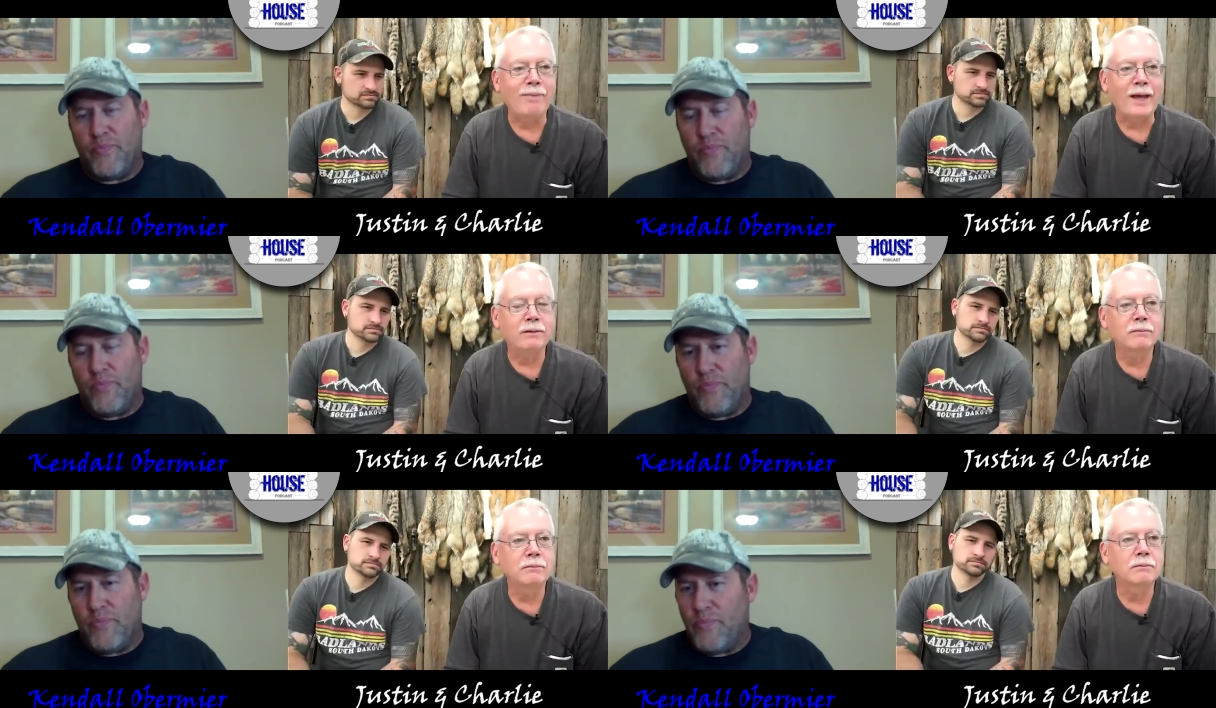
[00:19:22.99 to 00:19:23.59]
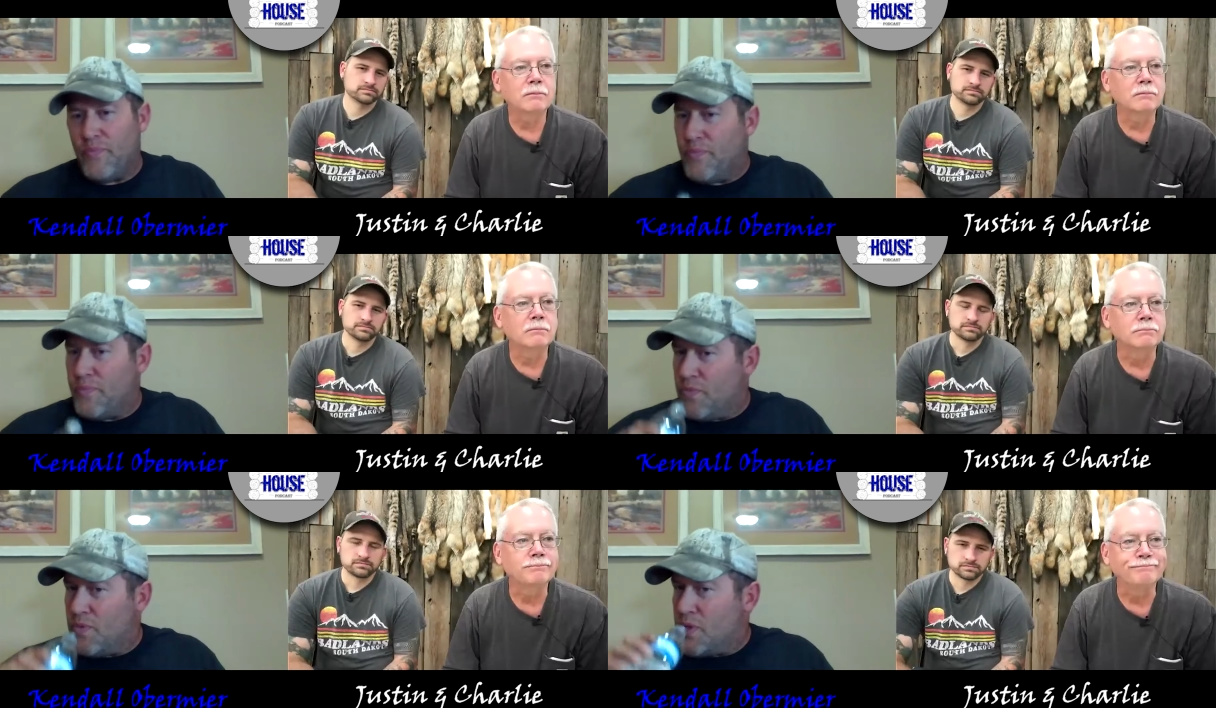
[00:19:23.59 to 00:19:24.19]
Speaker 1: that
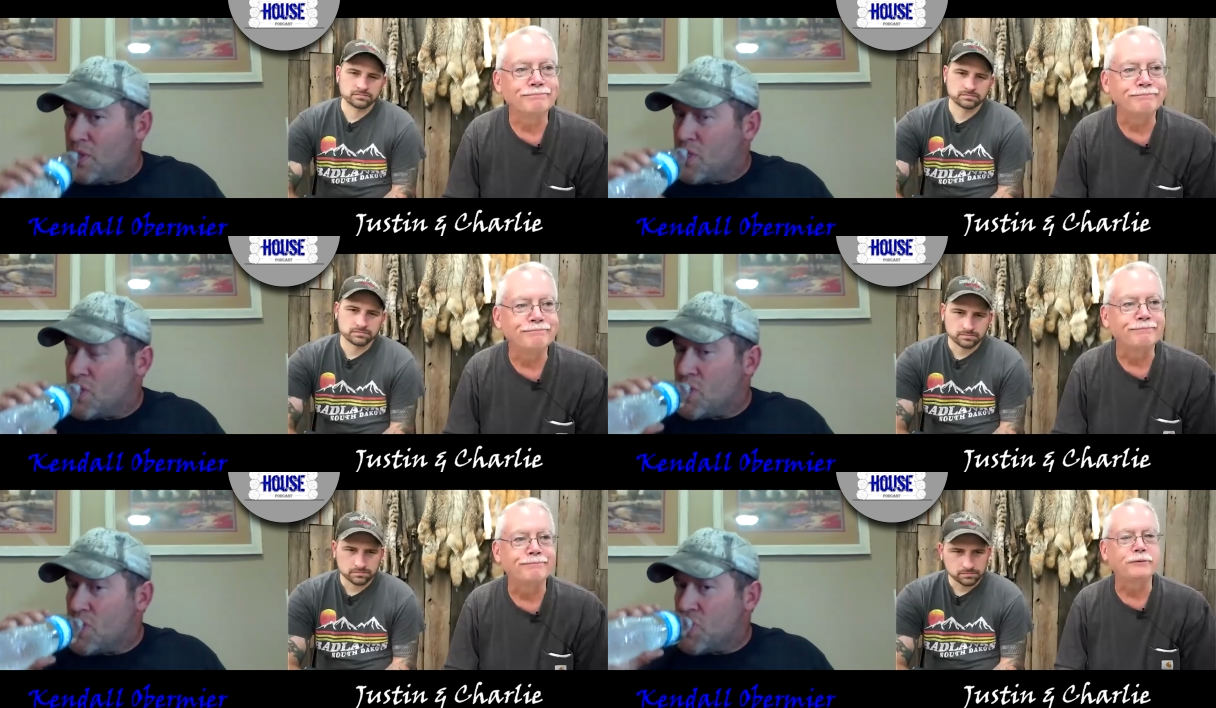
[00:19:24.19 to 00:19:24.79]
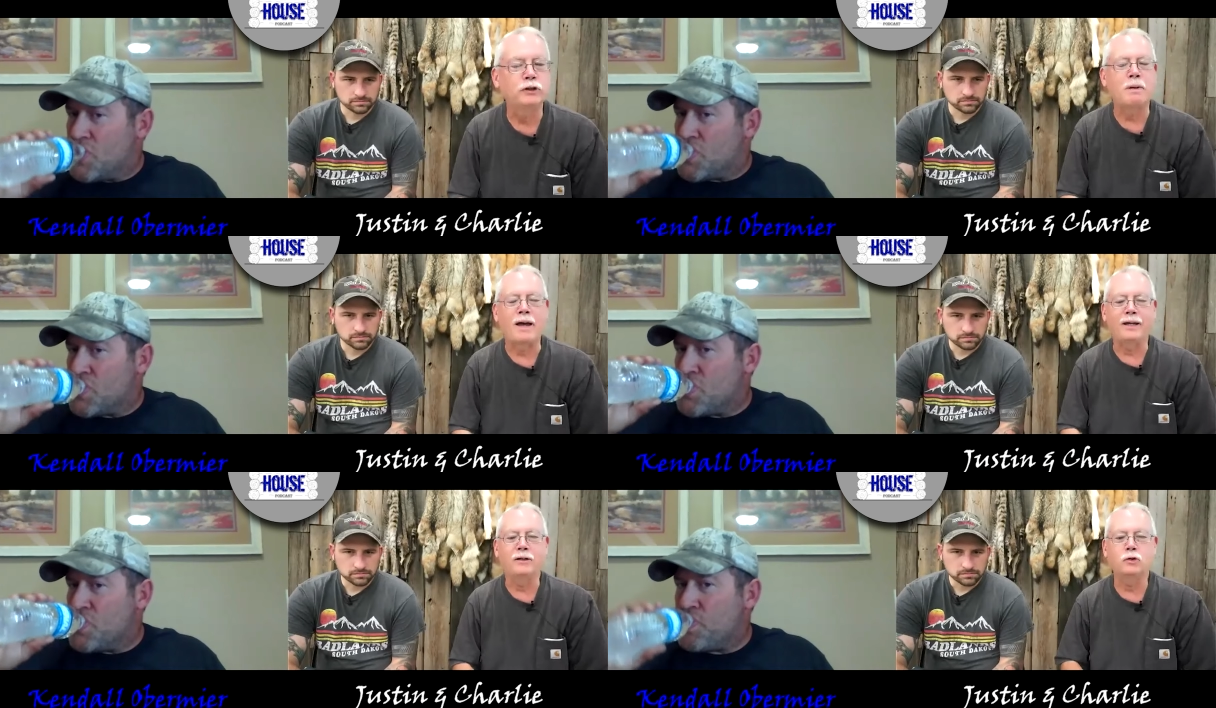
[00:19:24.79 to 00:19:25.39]
spike in